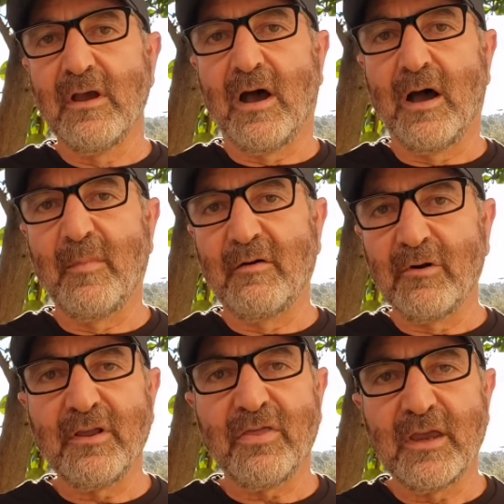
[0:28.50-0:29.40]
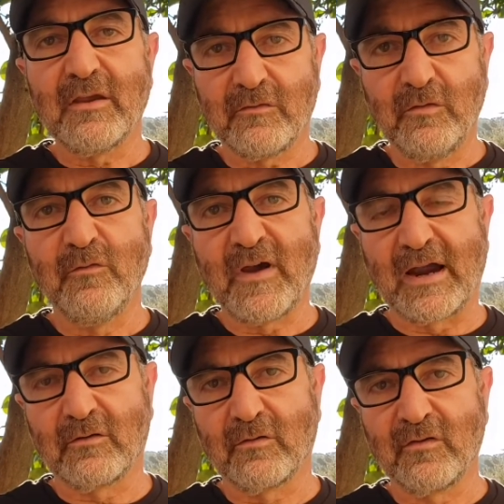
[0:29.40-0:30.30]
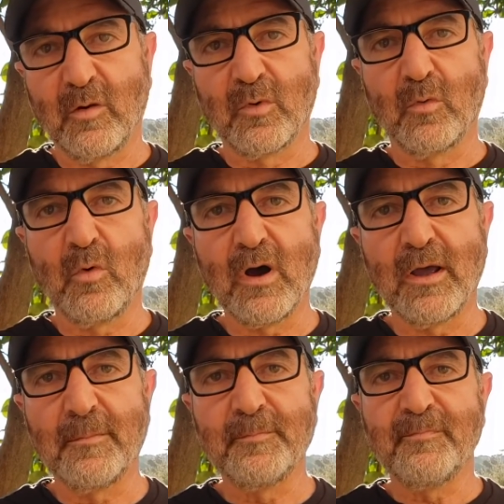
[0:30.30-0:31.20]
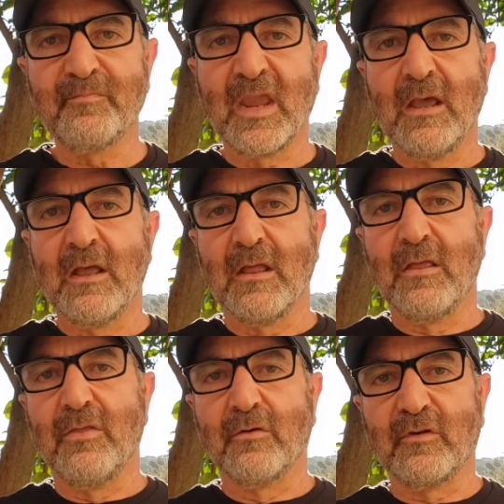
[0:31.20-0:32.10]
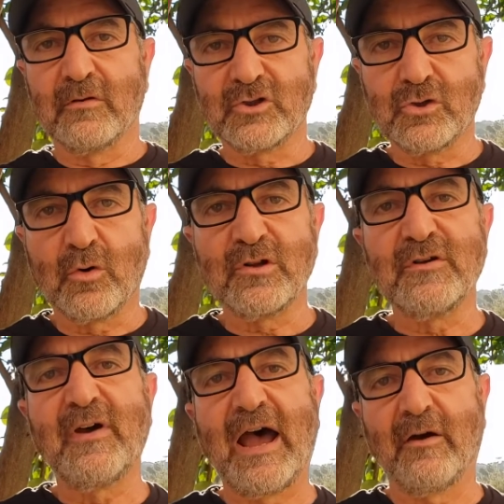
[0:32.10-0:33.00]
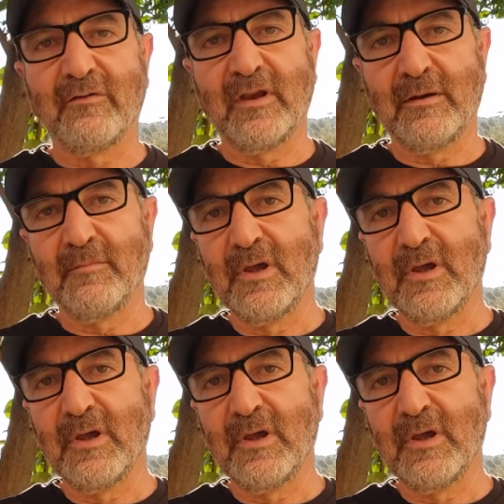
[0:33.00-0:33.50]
I really think is two factors. Number one, there's a shortage of housing.